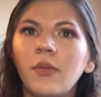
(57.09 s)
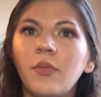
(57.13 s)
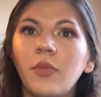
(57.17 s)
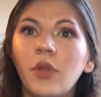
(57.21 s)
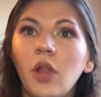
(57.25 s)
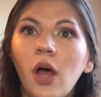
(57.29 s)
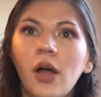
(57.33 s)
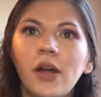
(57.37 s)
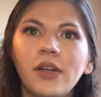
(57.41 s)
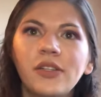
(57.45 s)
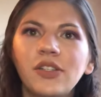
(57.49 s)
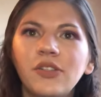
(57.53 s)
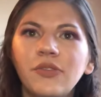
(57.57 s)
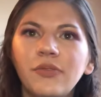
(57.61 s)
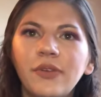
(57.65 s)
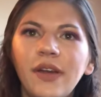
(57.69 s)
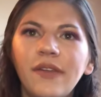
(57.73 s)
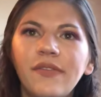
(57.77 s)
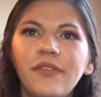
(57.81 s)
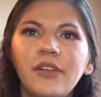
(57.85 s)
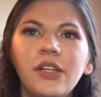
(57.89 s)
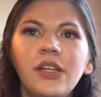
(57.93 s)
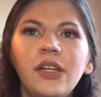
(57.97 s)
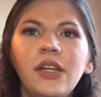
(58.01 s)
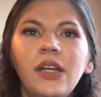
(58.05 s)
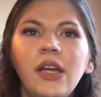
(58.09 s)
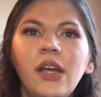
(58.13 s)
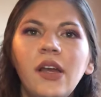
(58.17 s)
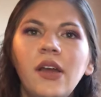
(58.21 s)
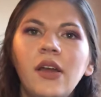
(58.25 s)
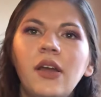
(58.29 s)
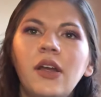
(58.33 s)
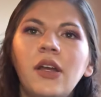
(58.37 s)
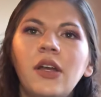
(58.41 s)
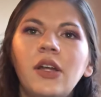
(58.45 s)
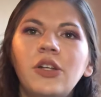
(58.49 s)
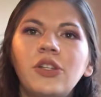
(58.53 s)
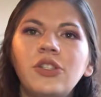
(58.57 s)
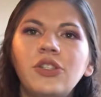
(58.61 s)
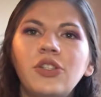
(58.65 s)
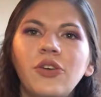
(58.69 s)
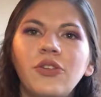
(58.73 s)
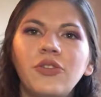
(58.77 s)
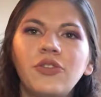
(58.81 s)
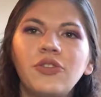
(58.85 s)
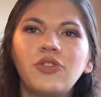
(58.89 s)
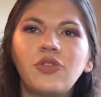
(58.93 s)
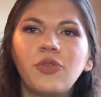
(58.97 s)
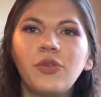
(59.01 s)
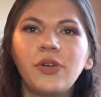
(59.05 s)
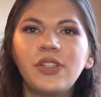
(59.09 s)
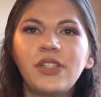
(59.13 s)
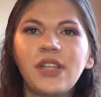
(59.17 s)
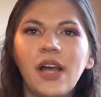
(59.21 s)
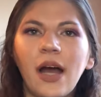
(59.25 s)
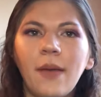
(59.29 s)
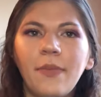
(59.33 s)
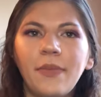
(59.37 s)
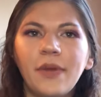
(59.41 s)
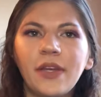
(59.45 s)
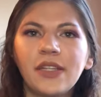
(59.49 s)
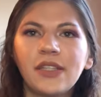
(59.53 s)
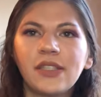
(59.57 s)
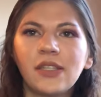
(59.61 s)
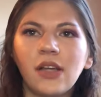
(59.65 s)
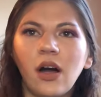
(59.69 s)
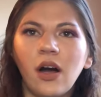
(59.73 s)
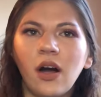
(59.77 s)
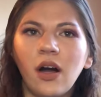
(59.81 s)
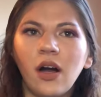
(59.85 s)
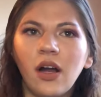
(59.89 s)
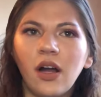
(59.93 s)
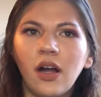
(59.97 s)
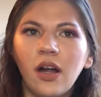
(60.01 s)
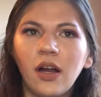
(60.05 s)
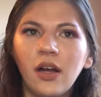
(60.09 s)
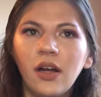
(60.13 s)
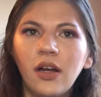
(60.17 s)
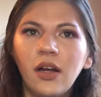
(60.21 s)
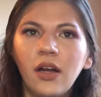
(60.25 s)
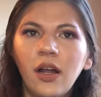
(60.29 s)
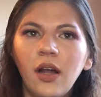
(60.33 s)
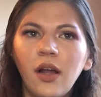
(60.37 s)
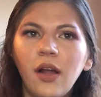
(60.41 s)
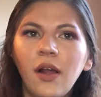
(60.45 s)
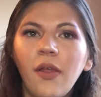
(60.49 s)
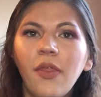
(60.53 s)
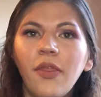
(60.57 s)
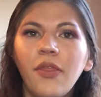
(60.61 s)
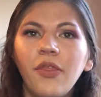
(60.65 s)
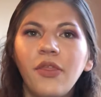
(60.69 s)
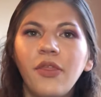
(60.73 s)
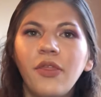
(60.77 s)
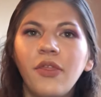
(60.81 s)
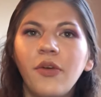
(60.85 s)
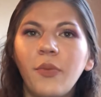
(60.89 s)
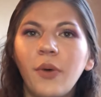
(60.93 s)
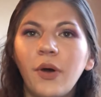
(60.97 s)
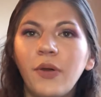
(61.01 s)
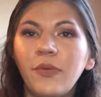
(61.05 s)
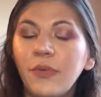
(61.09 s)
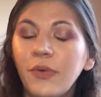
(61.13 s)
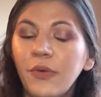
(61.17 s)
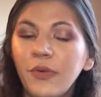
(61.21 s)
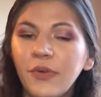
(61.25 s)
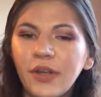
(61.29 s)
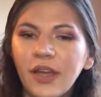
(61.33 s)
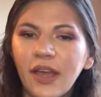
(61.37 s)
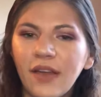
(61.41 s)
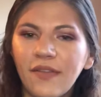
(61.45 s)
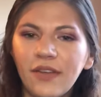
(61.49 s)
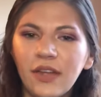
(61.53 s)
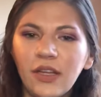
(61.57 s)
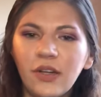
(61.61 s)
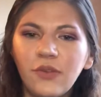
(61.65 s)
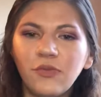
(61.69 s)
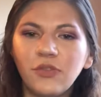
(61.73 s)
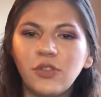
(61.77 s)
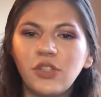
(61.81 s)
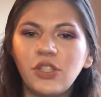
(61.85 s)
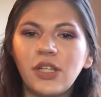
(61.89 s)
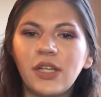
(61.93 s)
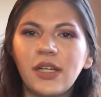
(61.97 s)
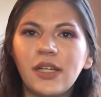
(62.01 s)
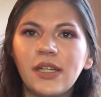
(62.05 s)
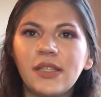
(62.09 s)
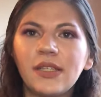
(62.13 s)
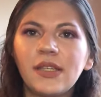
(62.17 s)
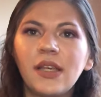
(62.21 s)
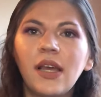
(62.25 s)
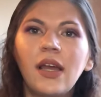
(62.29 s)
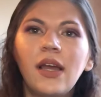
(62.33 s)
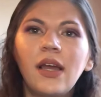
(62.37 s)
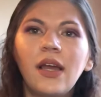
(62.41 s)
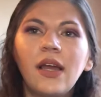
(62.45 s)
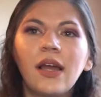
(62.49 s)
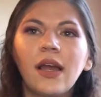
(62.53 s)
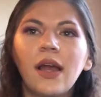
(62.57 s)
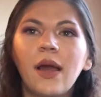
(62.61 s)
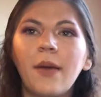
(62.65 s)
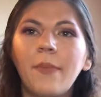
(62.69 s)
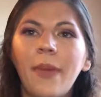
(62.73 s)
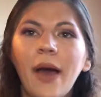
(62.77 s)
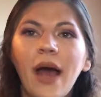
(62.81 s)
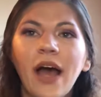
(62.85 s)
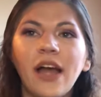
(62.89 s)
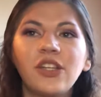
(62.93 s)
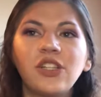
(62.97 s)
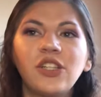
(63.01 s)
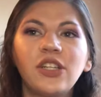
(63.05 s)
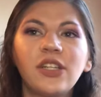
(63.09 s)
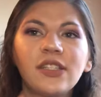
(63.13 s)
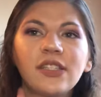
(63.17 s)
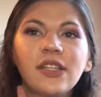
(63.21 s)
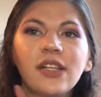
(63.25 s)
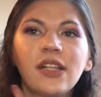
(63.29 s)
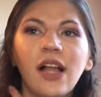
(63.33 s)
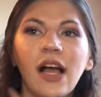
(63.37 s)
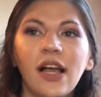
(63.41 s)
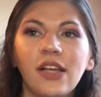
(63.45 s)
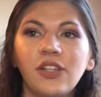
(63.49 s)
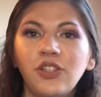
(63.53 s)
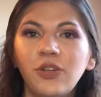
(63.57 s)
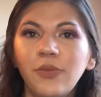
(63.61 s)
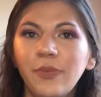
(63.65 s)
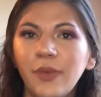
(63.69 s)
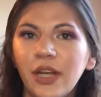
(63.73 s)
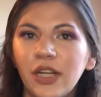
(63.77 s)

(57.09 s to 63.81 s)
blogs or whatever. So the source topics are the one we were given, which is compassion as a classroom